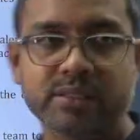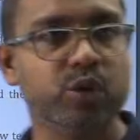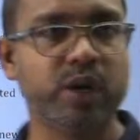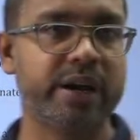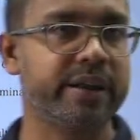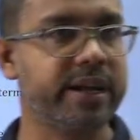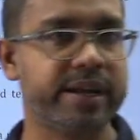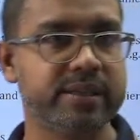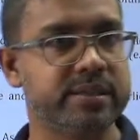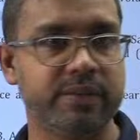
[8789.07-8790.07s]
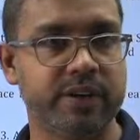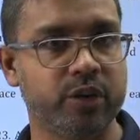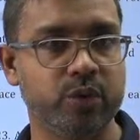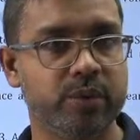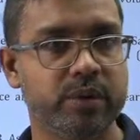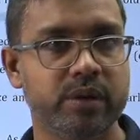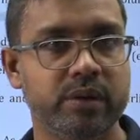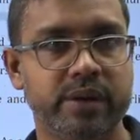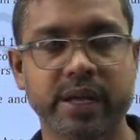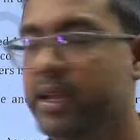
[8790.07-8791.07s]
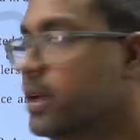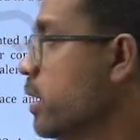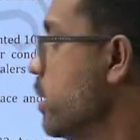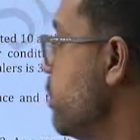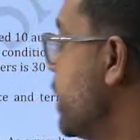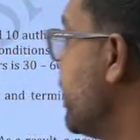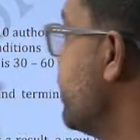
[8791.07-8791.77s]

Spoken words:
you can't recognize revenue, right? But at the